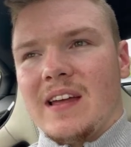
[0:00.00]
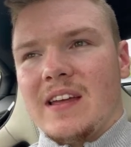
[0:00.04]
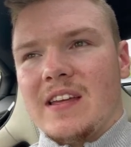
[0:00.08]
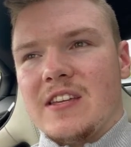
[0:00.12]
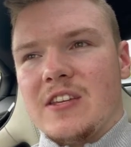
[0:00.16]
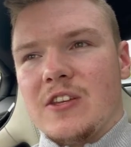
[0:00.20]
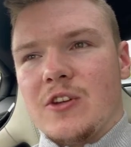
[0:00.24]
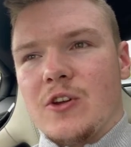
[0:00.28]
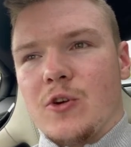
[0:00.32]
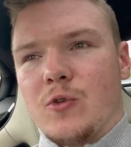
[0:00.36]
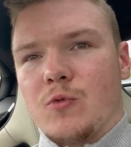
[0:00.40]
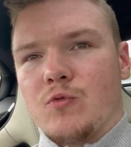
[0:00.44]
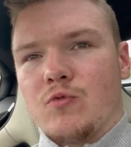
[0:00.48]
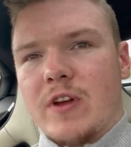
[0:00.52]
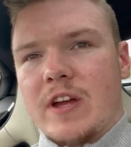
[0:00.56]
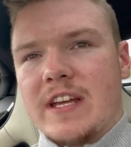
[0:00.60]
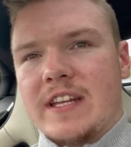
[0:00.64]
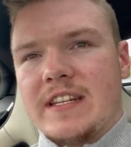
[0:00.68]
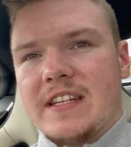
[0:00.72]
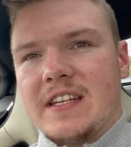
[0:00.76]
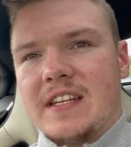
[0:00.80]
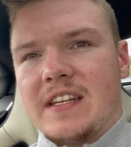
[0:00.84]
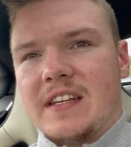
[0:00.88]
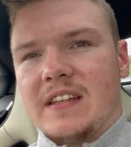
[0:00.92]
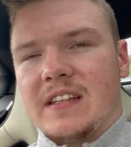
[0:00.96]

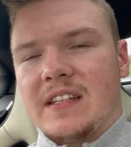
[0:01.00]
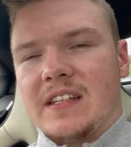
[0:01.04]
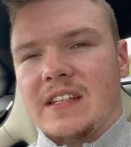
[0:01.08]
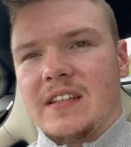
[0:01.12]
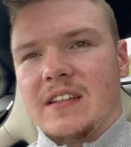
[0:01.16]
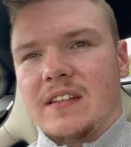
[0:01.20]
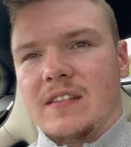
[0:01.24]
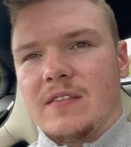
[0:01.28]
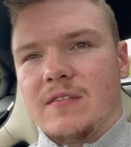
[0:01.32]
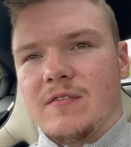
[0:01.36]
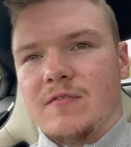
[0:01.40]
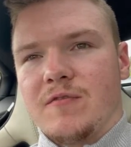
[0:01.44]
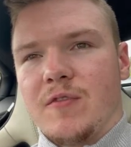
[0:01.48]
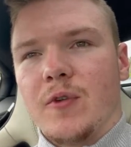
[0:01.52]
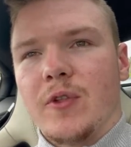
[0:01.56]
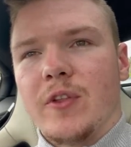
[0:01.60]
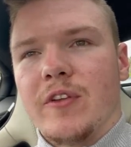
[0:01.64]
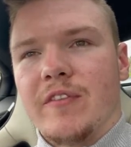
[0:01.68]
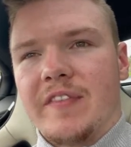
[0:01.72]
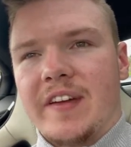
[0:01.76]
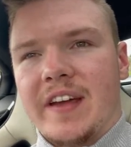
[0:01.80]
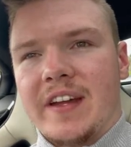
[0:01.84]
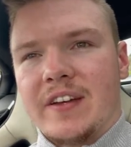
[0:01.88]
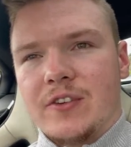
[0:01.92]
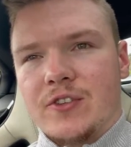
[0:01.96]
ready, full
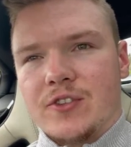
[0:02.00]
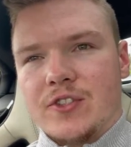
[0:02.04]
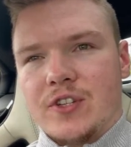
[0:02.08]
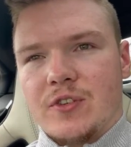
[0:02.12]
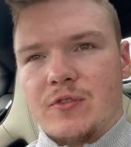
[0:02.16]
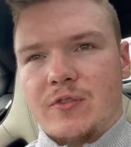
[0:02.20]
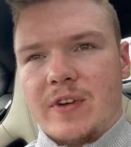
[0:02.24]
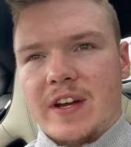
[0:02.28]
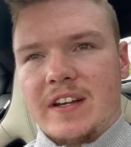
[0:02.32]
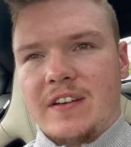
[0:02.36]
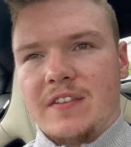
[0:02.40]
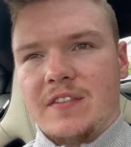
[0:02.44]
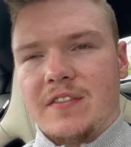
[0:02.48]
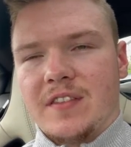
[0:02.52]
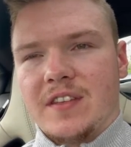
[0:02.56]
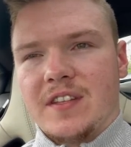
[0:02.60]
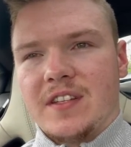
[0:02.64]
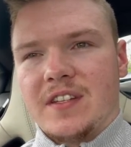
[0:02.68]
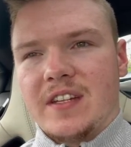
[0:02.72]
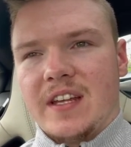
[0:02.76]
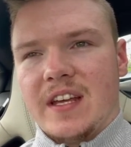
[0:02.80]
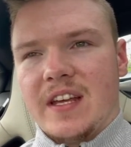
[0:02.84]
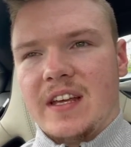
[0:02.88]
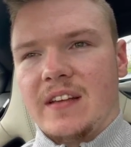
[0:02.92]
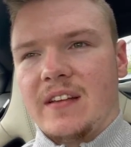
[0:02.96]
of energy, ready for the
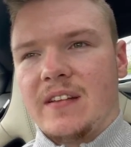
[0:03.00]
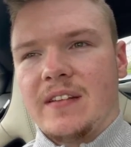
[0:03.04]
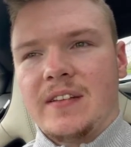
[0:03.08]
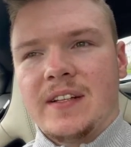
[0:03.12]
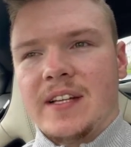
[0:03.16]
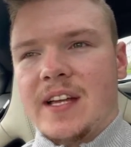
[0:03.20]
day.